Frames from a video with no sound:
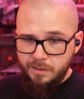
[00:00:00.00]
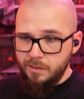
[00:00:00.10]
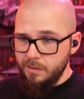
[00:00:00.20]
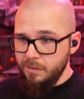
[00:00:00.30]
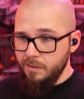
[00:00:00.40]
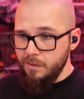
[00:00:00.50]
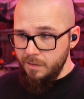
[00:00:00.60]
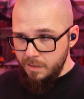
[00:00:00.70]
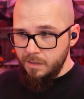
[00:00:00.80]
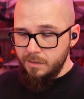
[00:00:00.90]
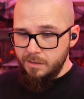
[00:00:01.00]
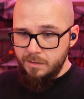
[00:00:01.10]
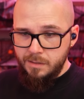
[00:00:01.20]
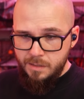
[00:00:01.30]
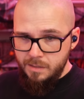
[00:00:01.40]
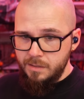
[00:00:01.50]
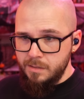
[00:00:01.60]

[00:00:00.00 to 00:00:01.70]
(no one is talking)